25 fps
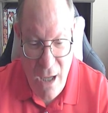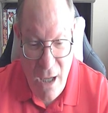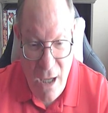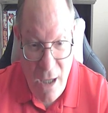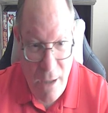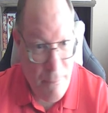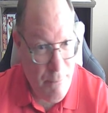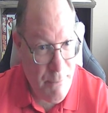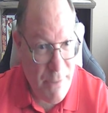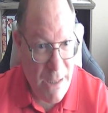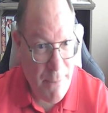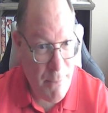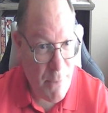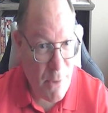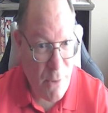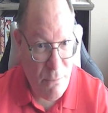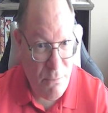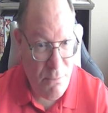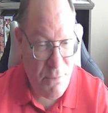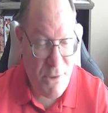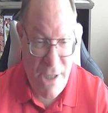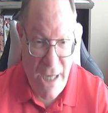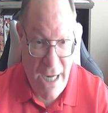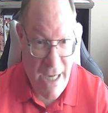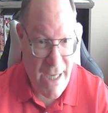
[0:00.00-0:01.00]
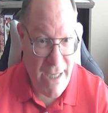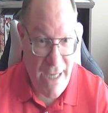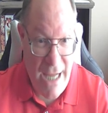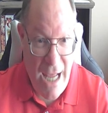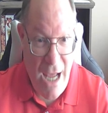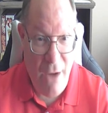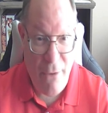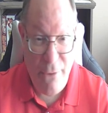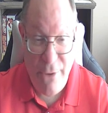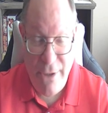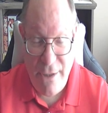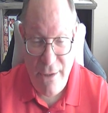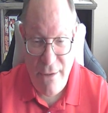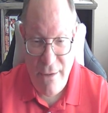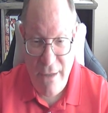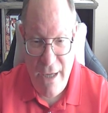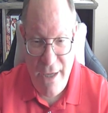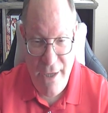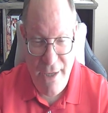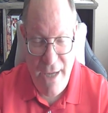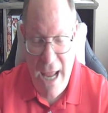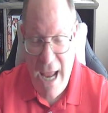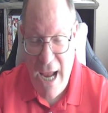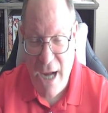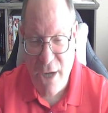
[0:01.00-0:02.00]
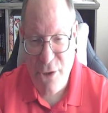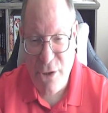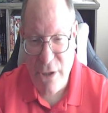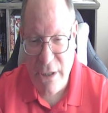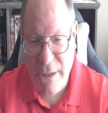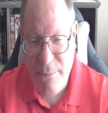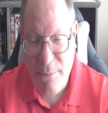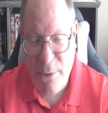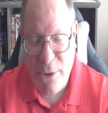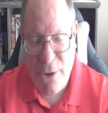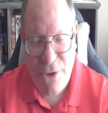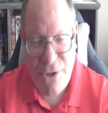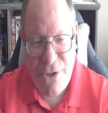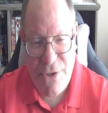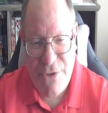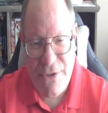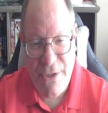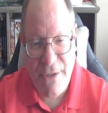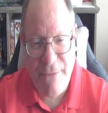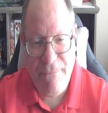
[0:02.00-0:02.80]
people check it out and actually purchase it.